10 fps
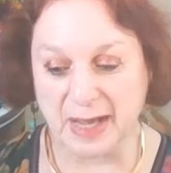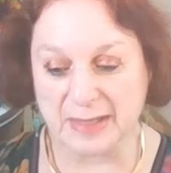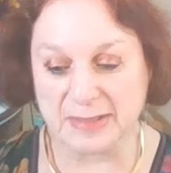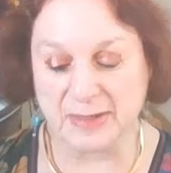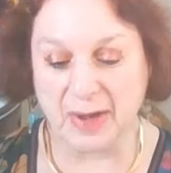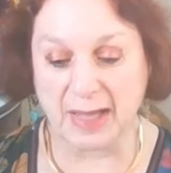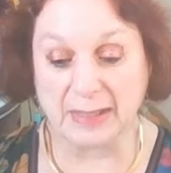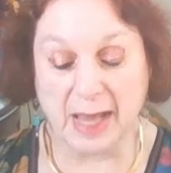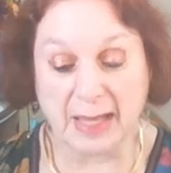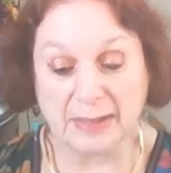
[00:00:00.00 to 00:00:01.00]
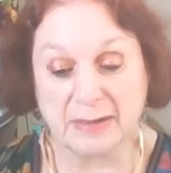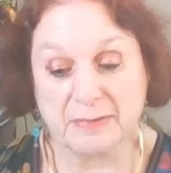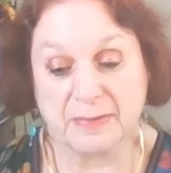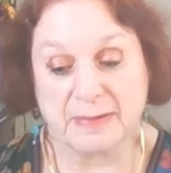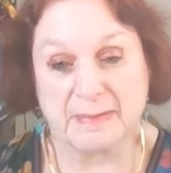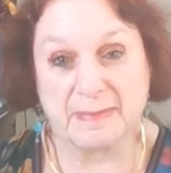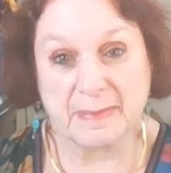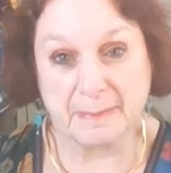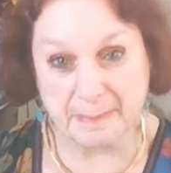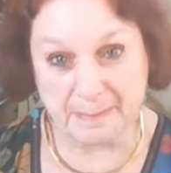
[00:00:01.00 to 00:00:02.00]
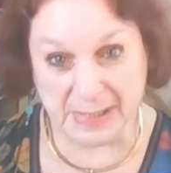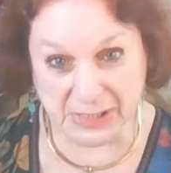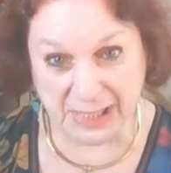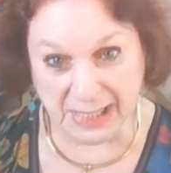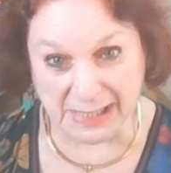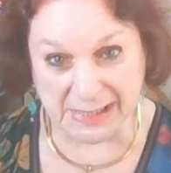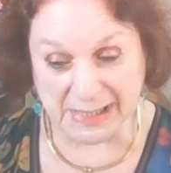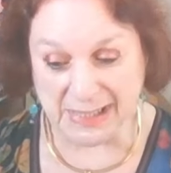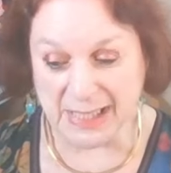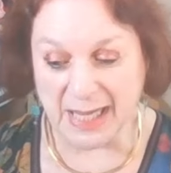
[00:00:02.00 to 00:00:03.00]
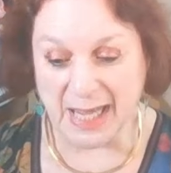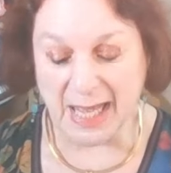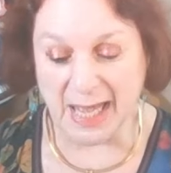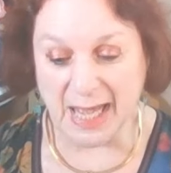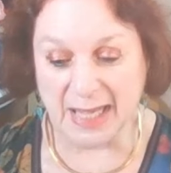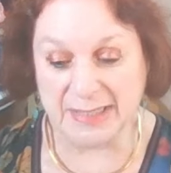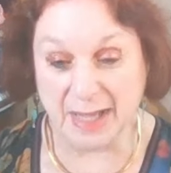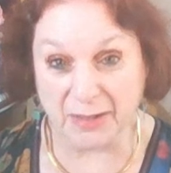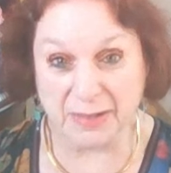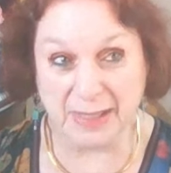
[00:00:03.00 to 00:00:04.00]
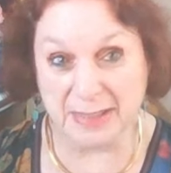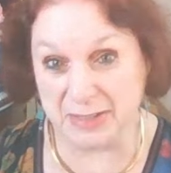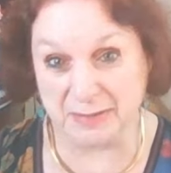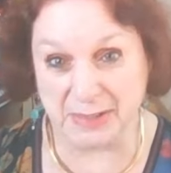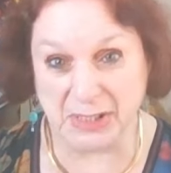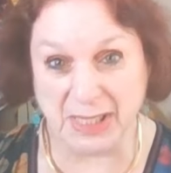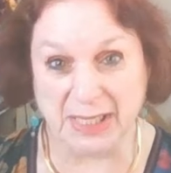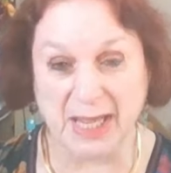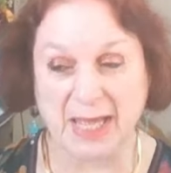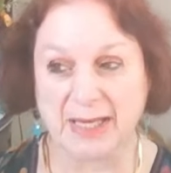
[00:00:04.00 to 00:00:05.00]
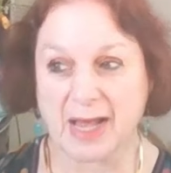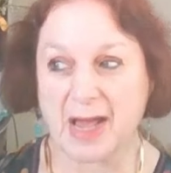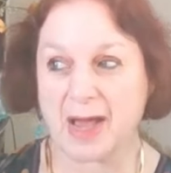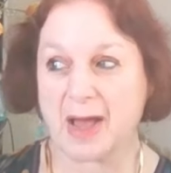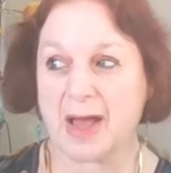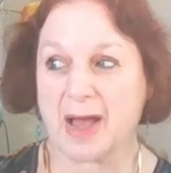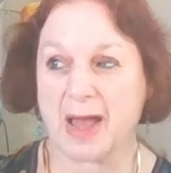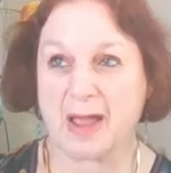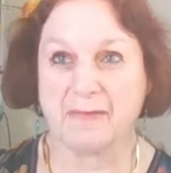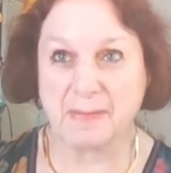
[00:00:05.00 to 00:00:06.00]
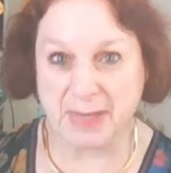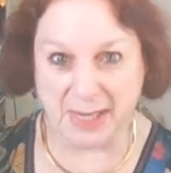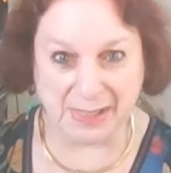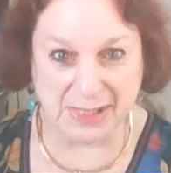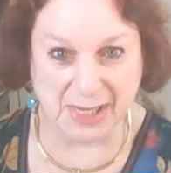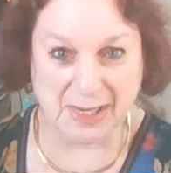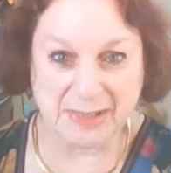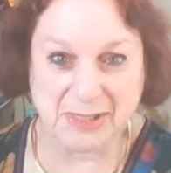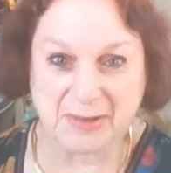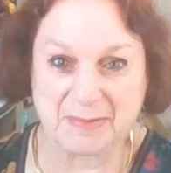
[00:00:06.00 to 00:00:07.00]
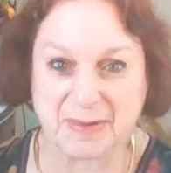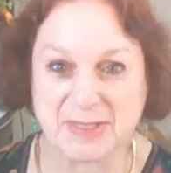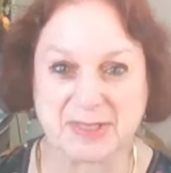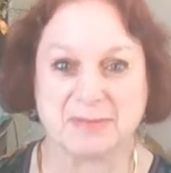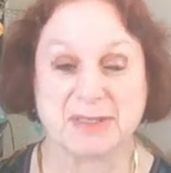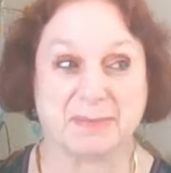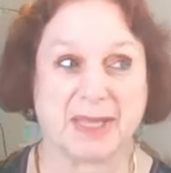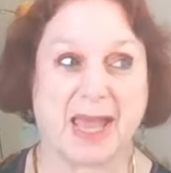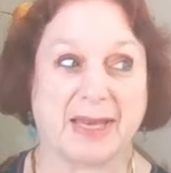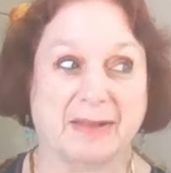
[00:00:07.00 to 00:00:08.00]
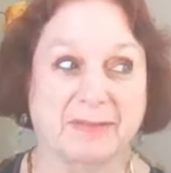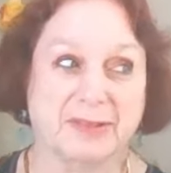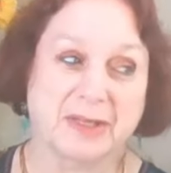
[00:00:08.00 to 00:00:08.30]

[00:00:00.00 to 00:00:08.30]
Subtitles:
So I live in Michigan, southeastern Michigan, and everybody I talk to almost seems to be heading